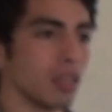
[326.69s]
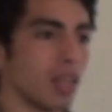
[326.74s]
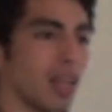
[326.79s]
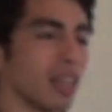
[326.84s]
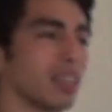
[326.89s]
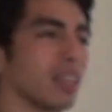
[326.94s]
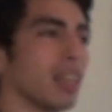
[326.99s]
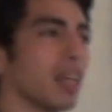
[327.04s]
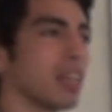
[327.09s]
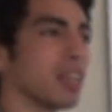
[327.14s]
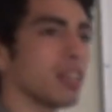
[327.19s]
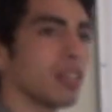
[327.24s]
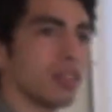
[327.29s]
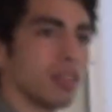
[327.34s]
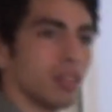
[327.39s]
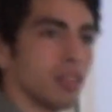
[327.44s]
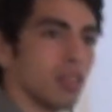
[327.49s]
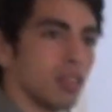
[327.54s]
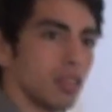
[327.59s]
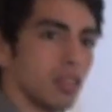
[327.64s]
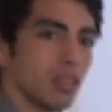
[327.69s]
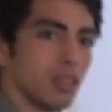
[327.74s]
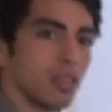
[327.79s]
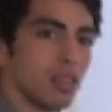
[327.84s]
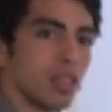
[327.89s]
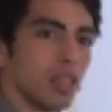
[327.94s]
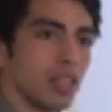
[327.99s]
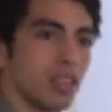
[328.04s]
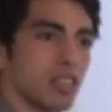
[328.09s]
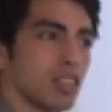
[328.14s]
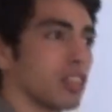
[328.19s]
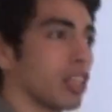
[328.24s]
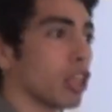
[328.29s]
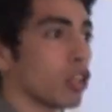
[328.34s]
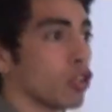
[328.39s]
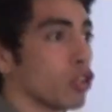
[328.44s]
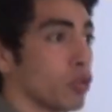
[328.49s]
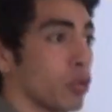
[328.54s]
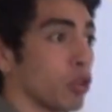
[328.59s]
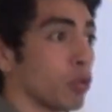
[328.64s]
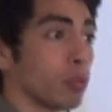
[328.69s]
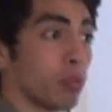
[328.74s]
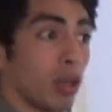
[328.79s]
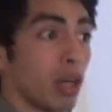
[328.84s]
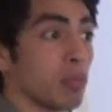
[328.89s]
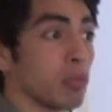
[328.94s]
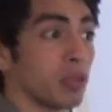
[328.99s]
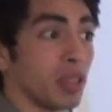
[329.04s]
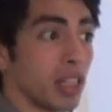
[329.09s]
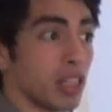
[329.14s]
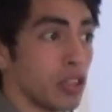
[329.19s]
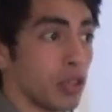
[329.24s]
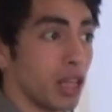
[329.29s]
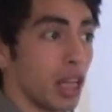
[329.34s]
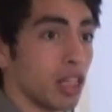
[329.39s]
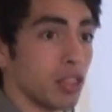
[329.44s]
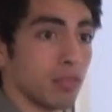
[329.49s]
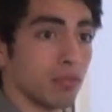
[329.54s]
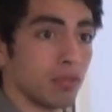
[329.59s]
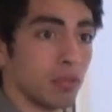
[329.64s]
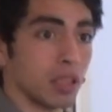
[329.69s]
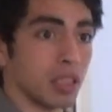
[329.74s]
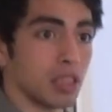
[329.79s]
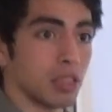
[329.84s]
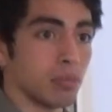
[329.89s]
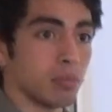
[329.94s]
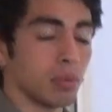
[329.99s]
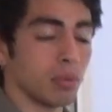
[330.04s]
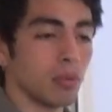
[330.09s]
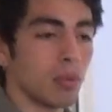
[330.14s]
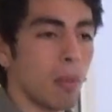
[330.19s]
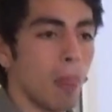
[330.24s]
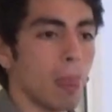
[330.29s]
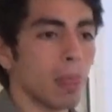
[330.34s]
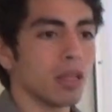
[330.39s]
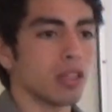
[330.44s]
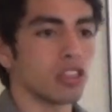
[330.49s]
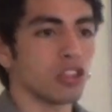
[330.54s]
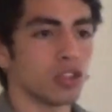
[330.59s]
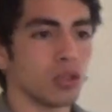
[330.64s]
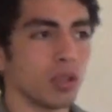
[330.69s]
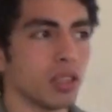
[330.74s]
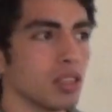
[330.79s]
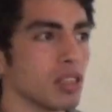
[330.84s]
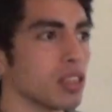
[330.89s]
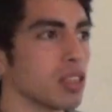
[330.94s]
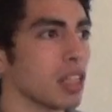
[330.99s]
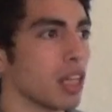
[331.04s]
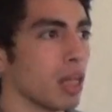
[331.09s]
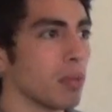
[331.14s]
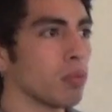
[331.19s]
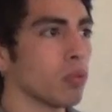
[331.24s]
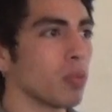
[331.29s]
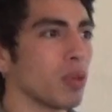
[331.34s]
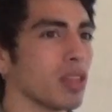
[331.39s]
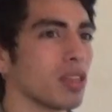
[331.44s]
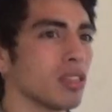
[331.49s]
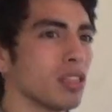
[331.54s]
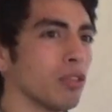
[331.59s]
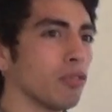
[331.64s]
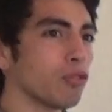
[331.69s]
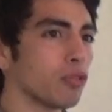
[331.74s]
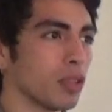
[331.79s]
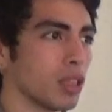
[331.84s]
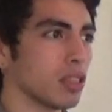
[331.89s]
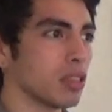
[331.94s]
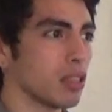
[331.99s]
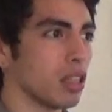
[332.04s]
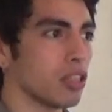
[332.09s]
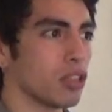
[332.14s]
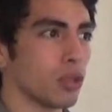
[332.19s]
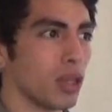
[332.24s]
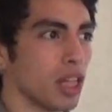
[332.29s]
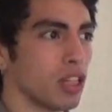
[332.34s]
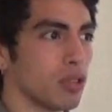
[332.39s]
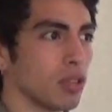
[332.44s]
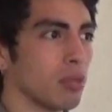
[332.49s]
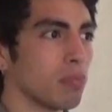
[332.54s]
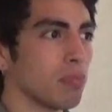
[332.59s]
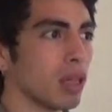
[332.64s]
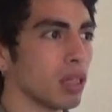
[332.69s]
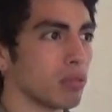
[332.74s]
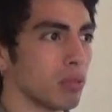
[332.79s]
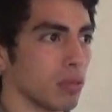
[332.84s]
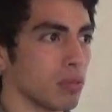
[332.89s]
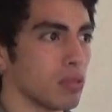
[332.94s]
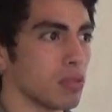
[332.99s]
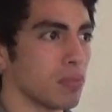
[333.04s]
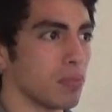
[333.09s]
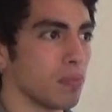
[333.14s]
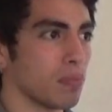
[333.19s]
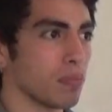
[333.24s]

unlike in secondary or primary education, for example, students come with different educational backgrounds,